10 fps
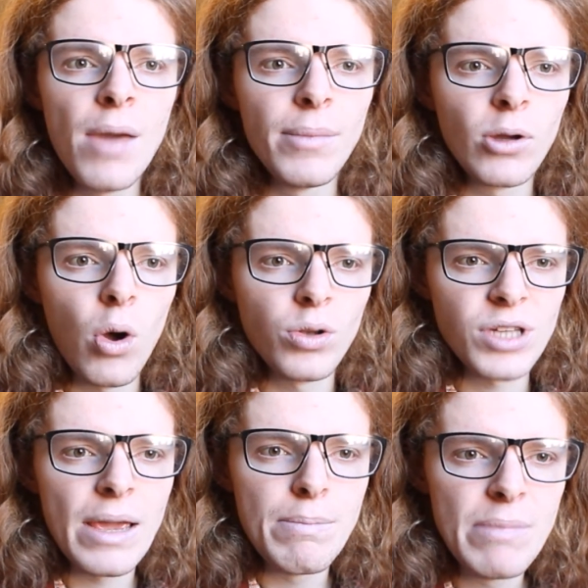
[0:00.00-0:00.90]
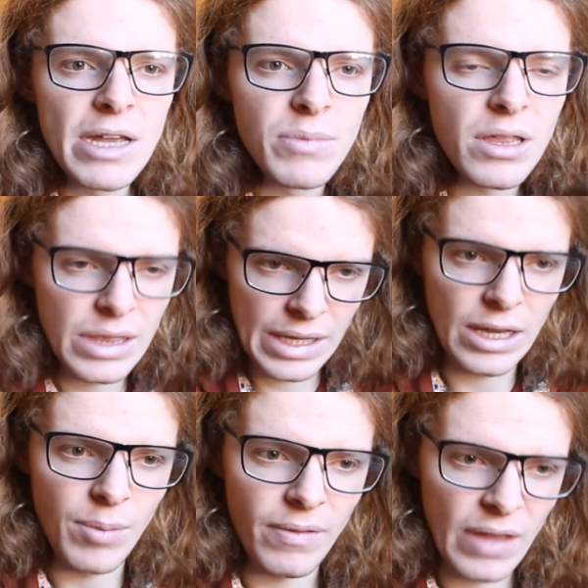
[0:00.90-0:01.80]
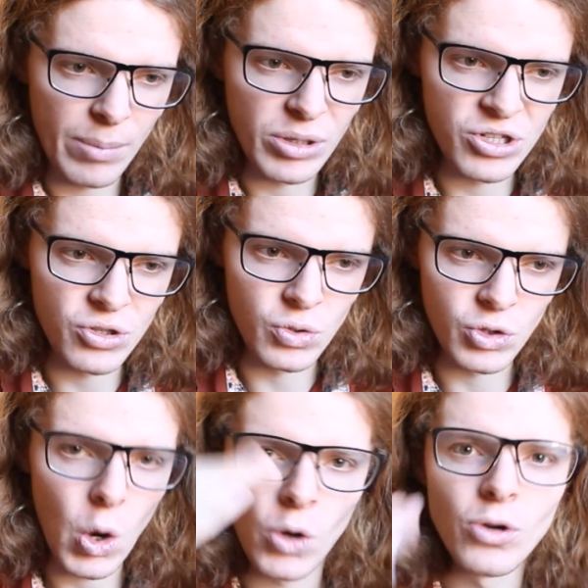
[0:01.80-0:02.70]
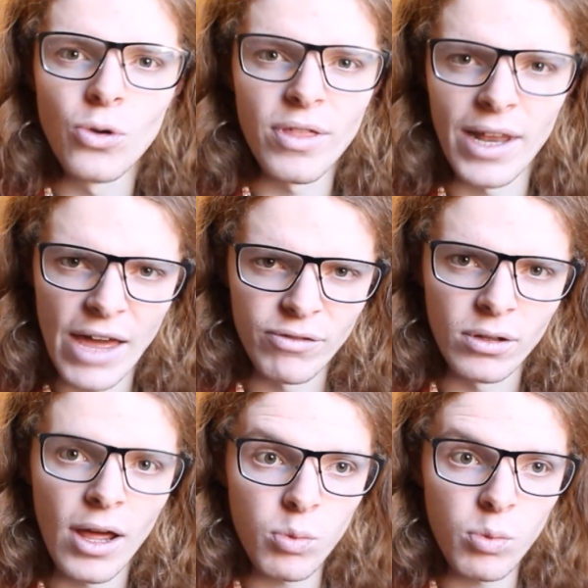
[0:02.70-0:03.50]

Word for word: because it made me think about the episode on another level.